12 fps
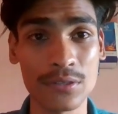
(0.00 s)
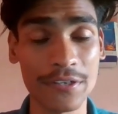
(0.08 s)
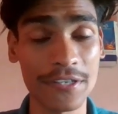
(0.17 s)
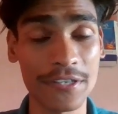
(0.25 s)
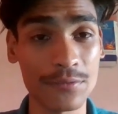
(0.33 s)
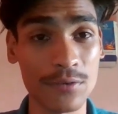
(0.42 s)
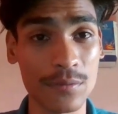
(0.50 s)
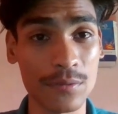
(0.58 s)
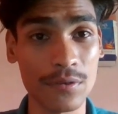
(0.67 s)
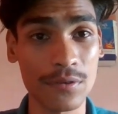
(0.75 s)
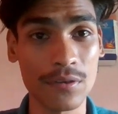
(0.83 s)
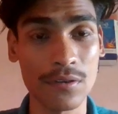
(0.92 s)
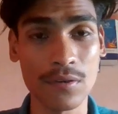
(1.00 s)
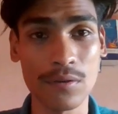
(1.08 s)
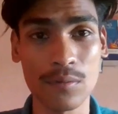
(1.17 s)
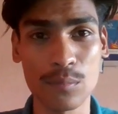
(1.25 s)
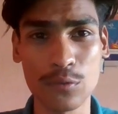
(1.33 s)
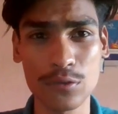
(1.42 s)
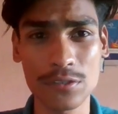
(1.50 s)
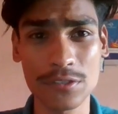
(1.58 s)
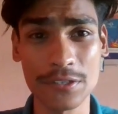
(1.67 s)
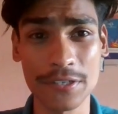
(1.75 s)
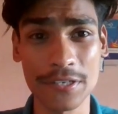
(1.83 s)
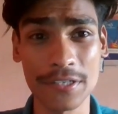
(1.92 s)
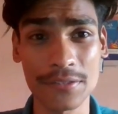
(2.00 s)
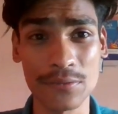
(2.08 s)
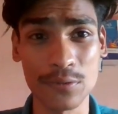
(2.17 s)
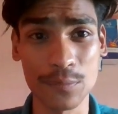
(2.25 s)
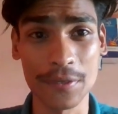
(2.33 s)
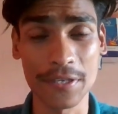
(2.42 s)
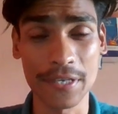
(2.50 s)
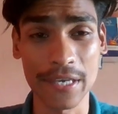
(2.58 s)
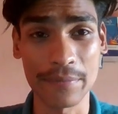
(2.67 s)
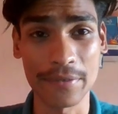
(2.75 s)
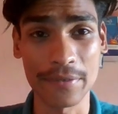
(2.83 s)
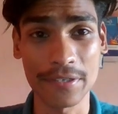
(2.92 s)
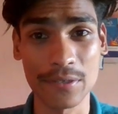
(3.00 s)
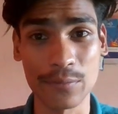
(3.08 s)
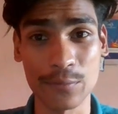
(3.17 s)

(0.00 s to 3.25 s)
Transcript: It is one of the most trickiest opening gambit